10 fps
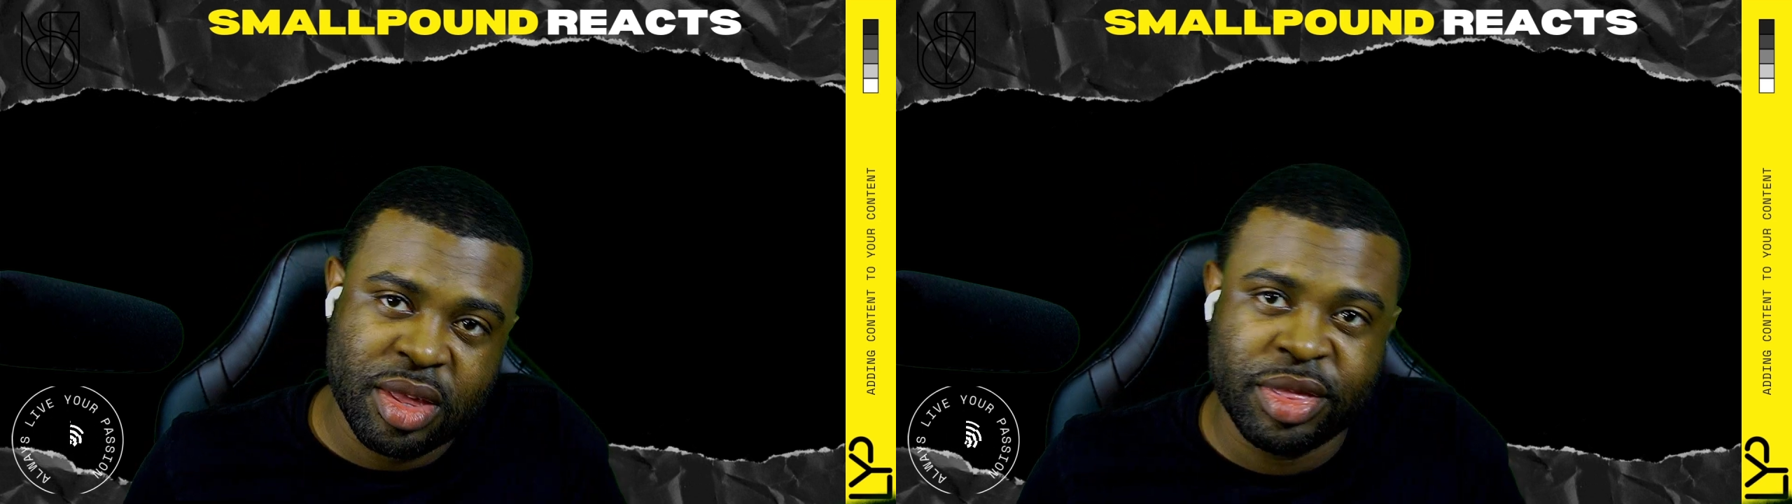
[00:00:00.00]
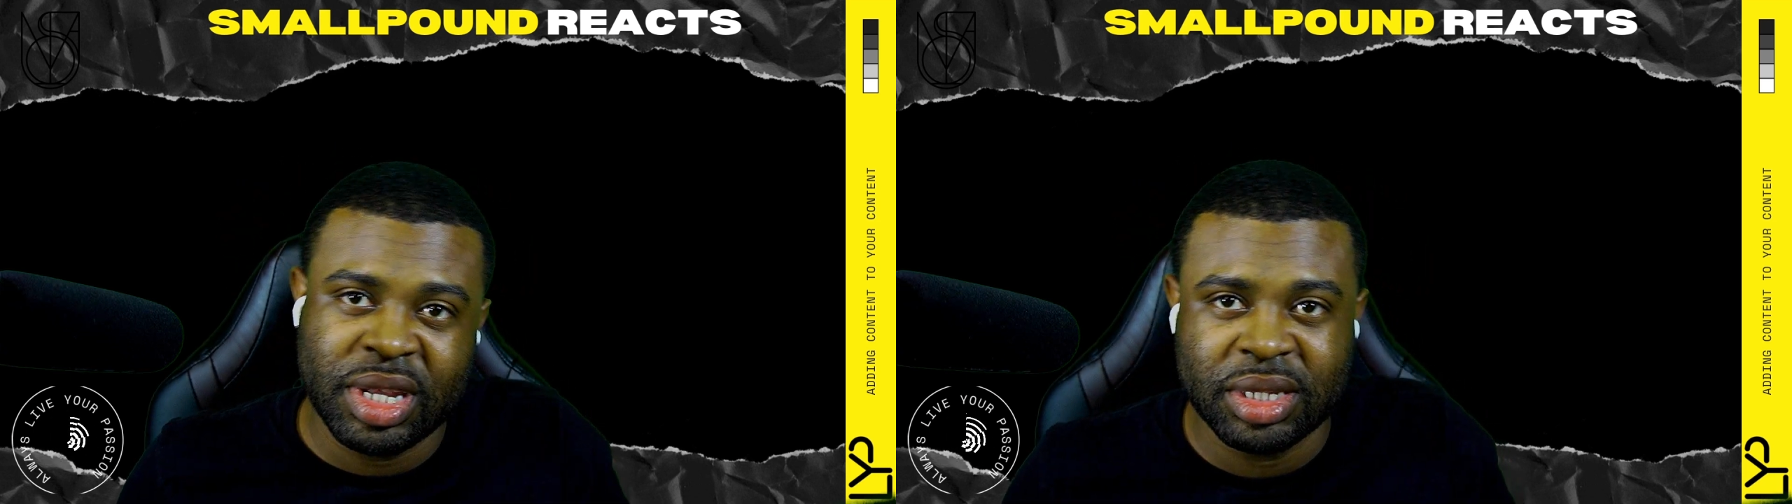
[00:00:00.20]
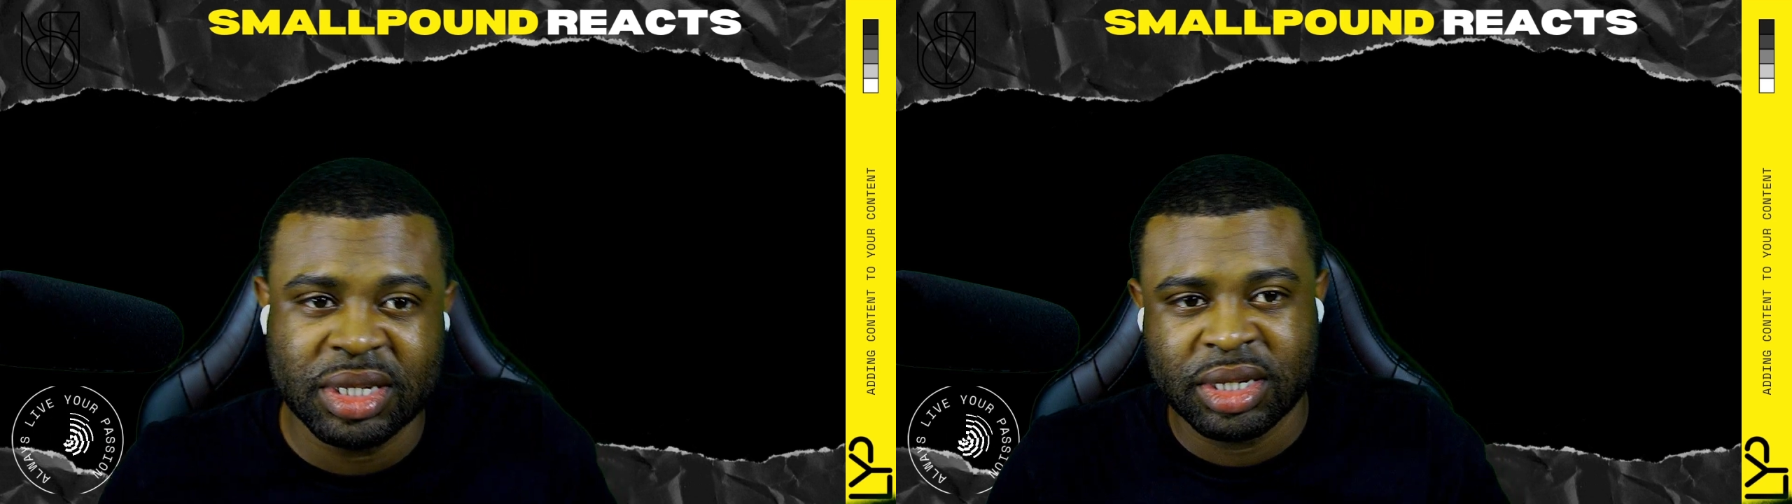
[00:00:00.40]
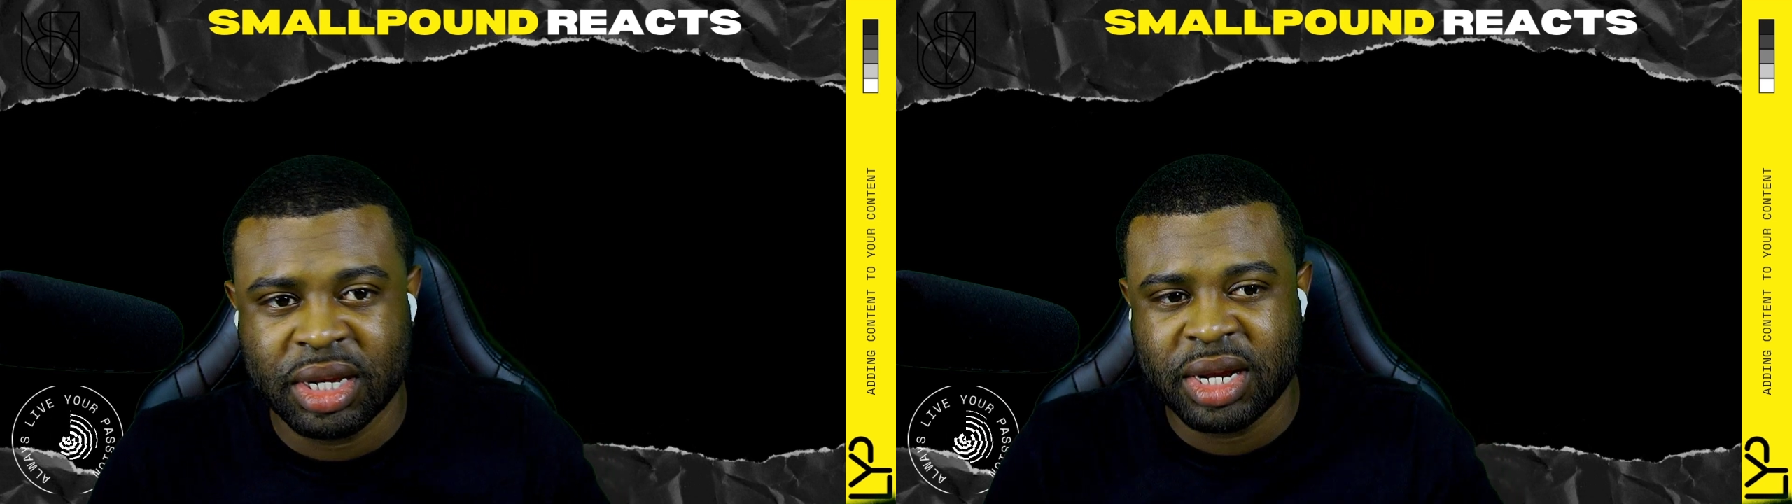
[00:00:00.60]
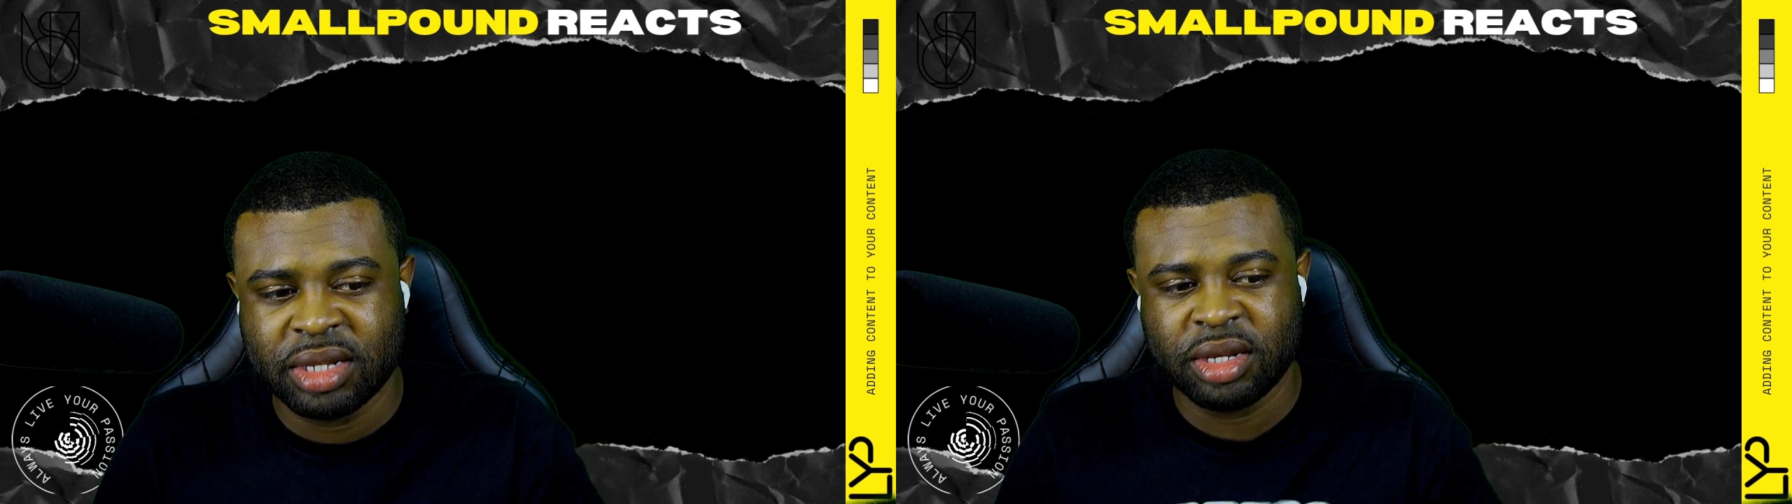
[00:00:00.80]
the
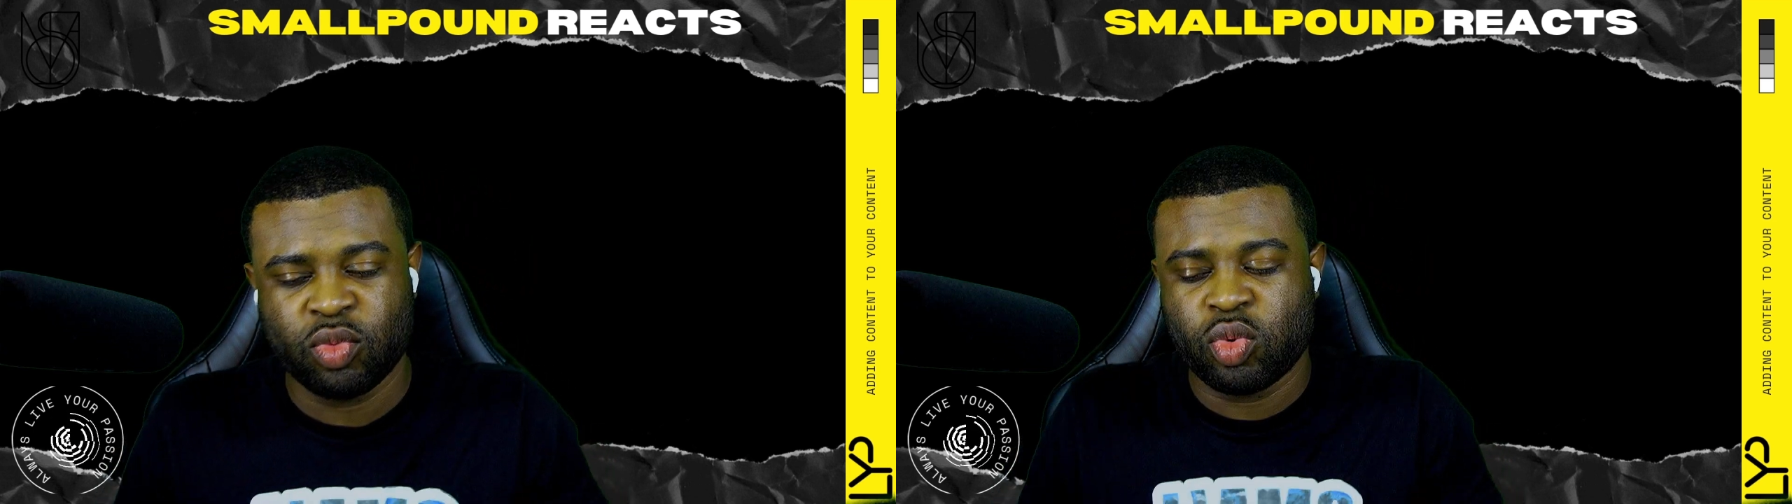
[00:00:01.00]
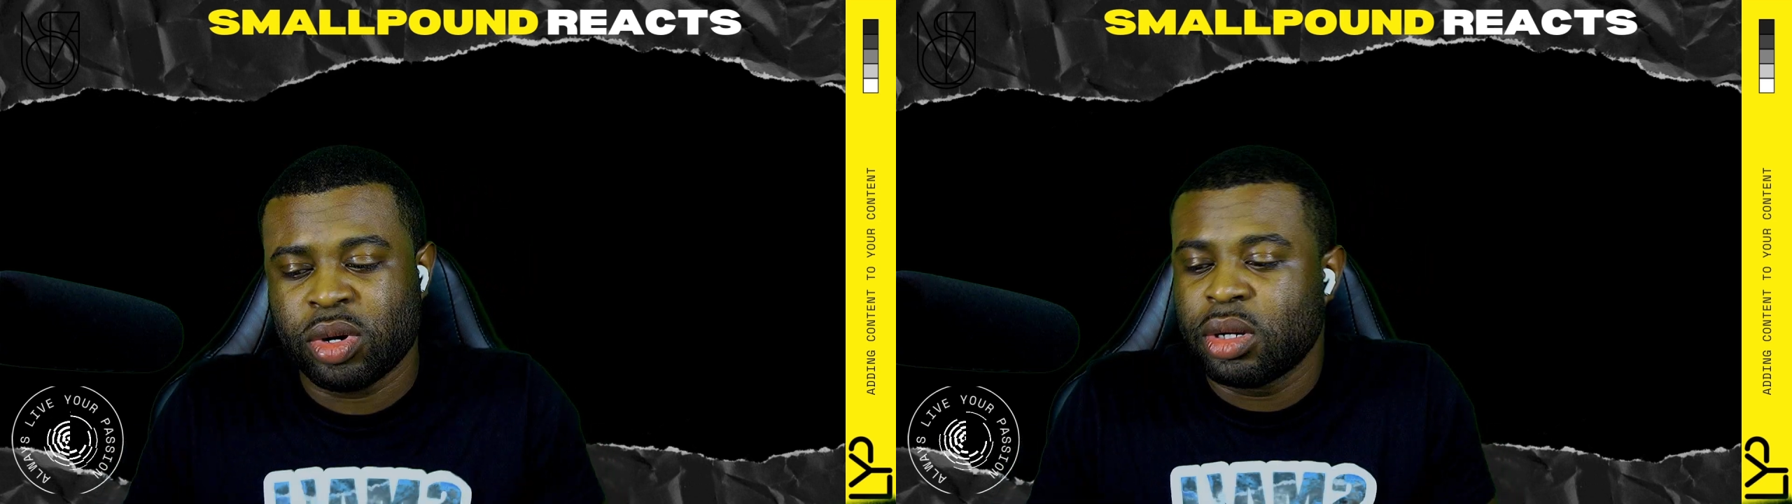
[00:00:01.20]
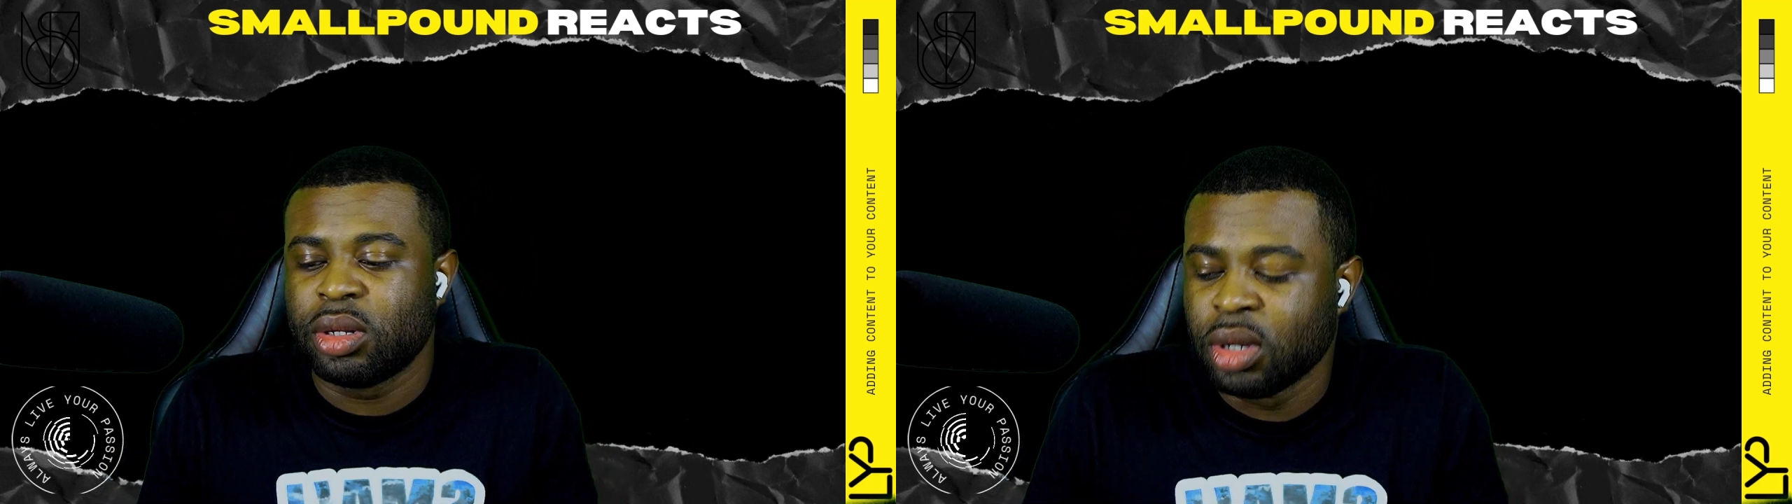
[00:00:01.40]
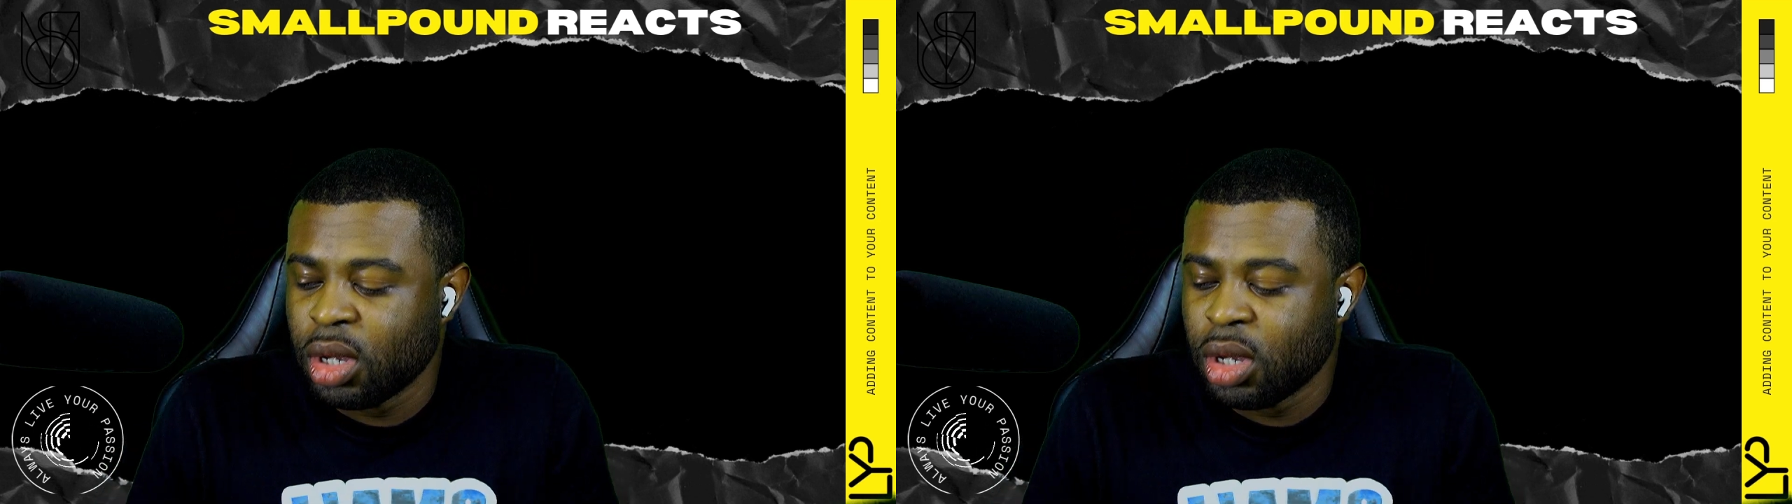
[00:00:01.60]
disconnected world.